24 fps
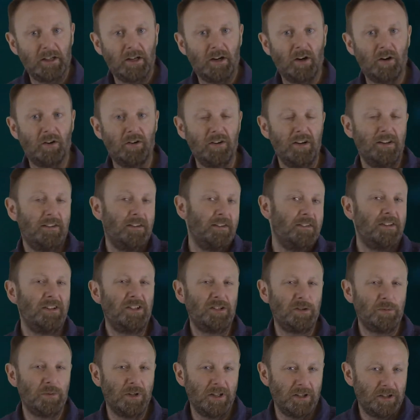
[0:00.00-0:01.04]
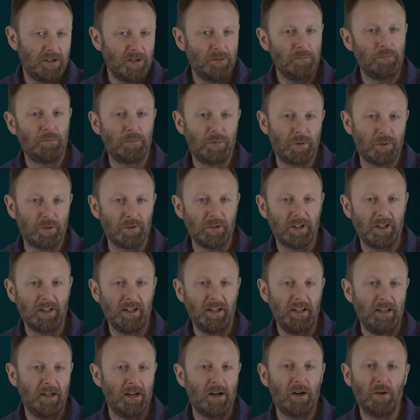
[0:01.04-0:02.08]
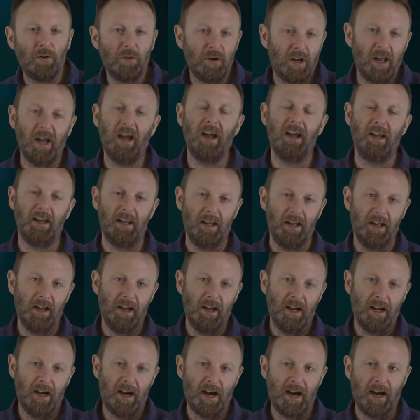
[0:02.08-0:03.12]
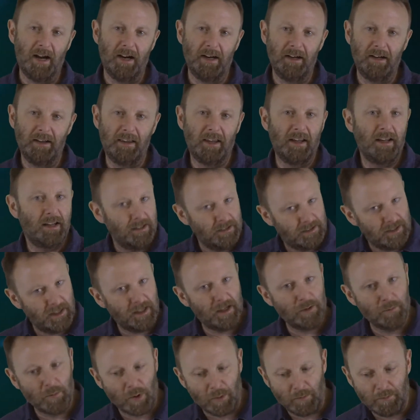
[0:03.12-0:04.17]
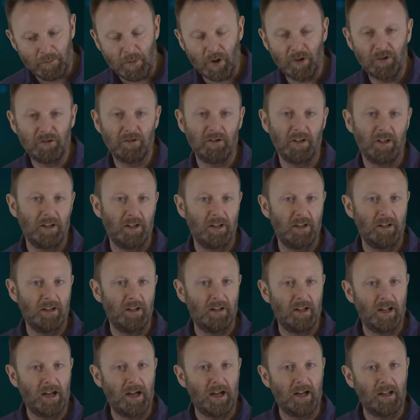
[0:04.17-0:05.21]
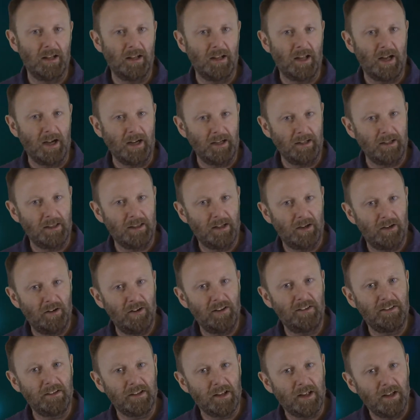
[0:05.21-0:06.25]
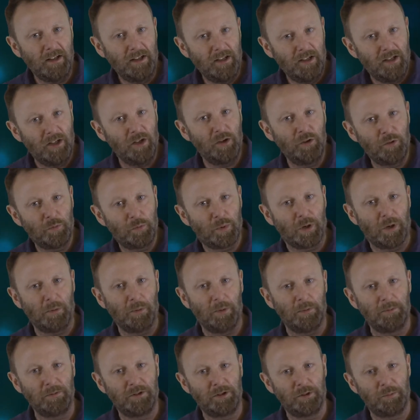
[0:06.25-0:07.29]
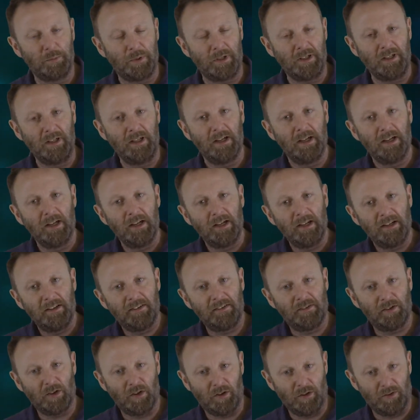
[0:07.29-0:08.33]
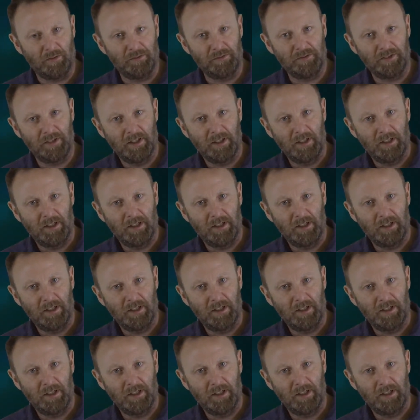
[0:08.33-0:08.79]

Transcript: or is the situation broadly okay and they can take a more moderate line, that there isn't a huge problem to be solved?